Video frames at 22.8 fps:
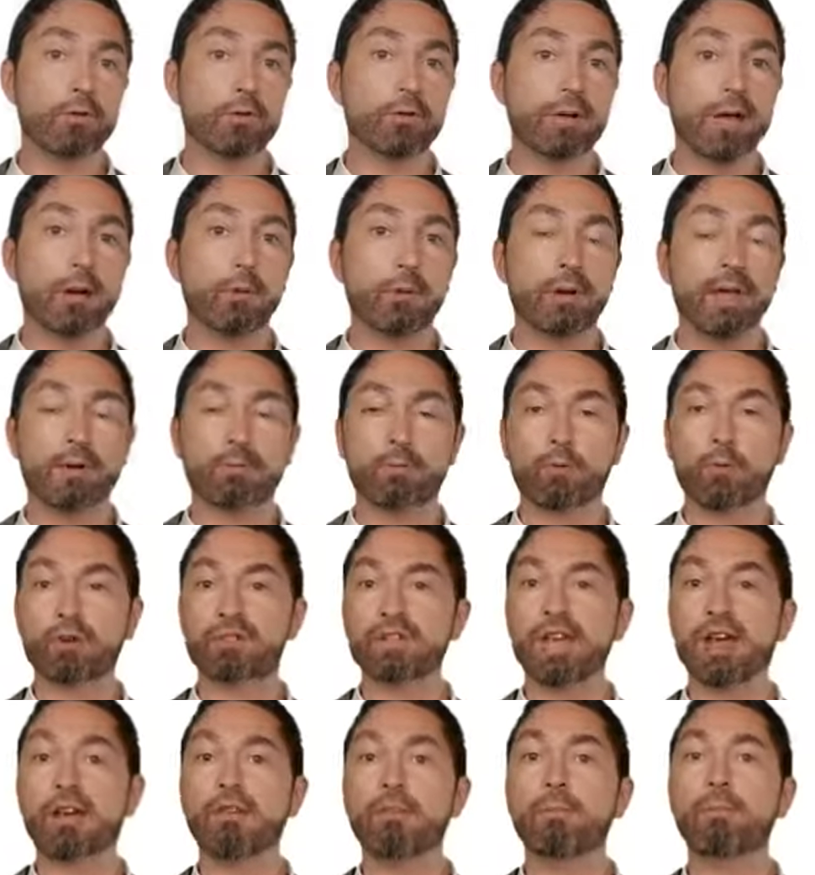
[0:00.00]
you now want to, of course,
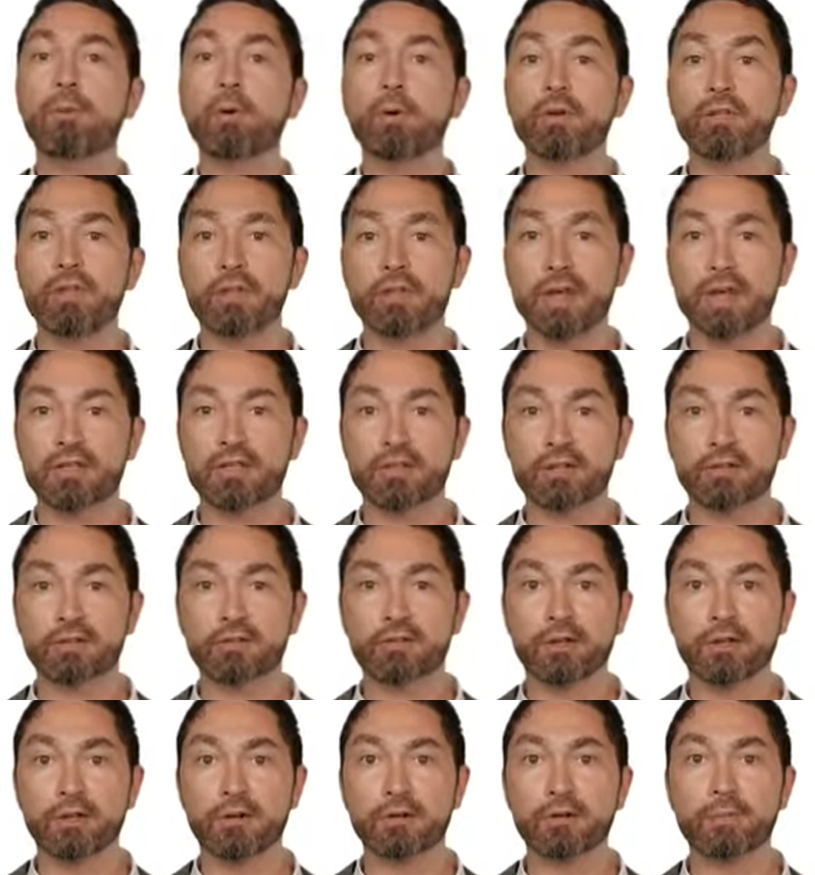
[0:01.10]
have more than that single
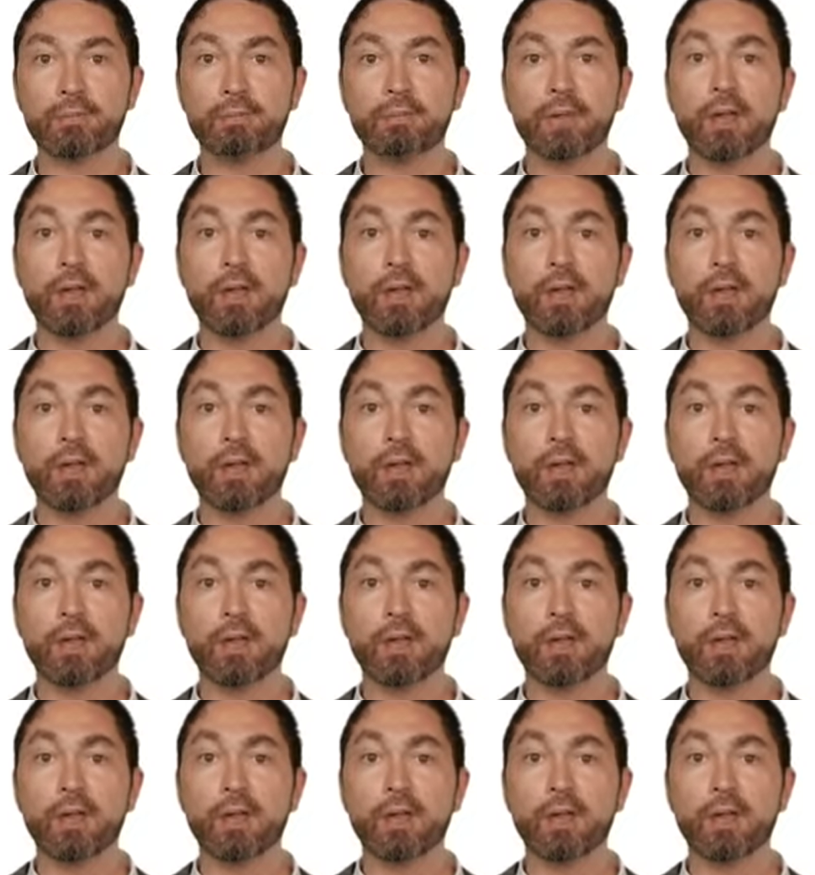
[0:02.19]
node.